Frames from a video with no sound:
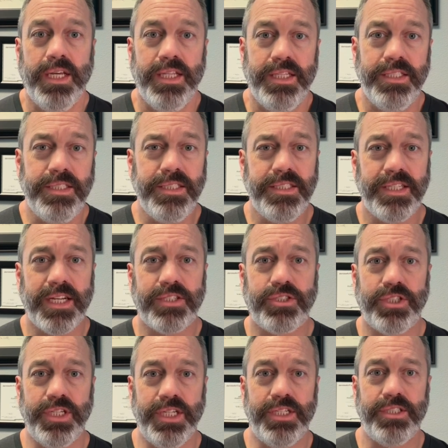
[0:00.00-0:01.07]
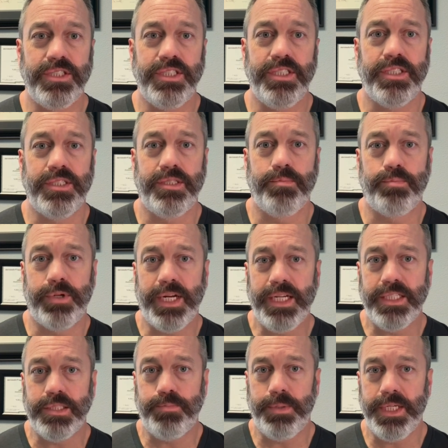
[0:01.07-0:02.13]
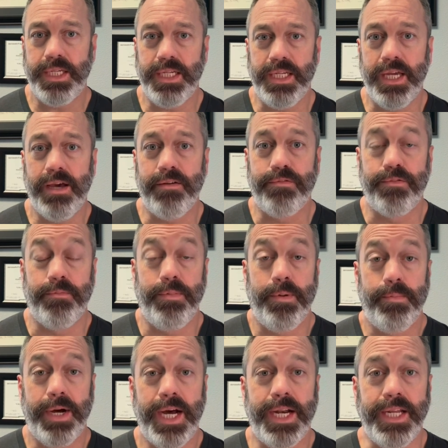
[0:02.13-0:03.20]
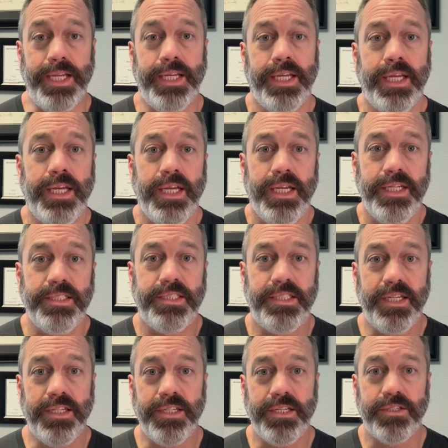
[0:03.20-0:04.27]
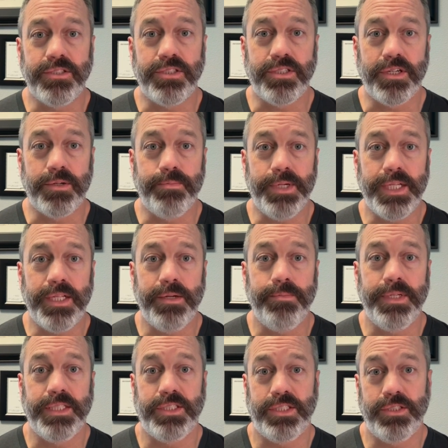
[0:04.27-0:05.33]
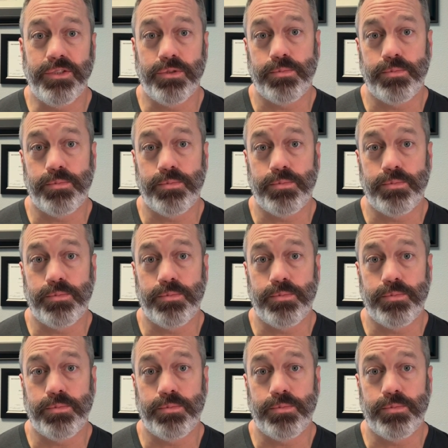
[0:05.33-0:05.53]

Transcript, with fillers: This is extra energy that the brain is picking up from the body. It's telling her cerebellum and central